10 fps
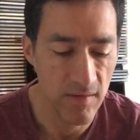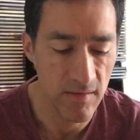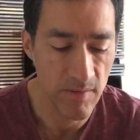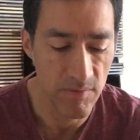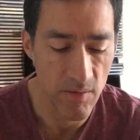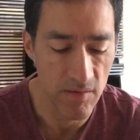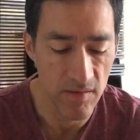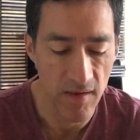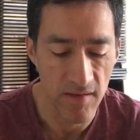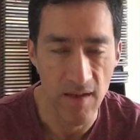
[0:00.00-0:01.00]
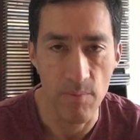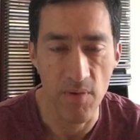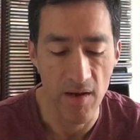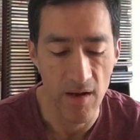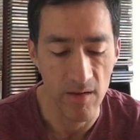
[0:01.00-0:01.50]
Sometimes that can
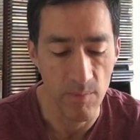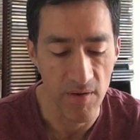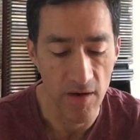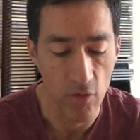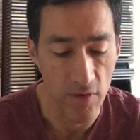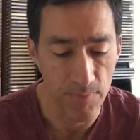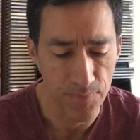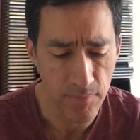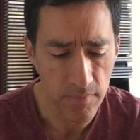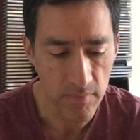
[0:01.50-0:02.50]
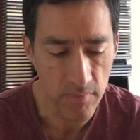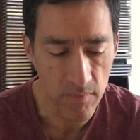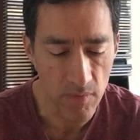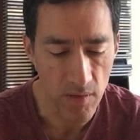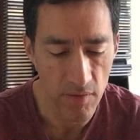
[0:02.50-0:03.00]
be a little bit annoying.
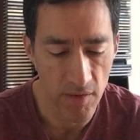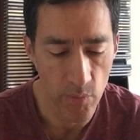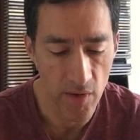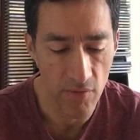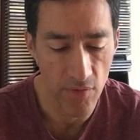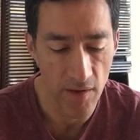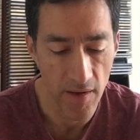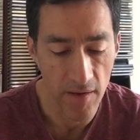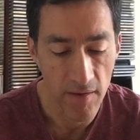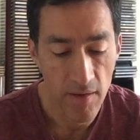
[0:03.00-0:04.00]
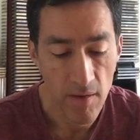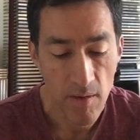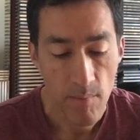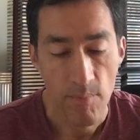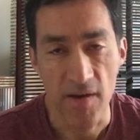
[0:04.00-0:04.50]
Then we have a
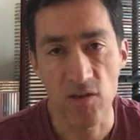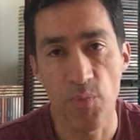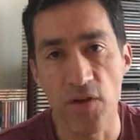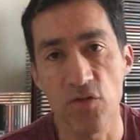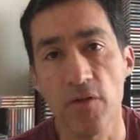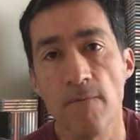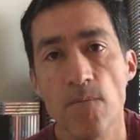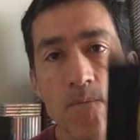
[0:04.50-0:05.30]
backspacer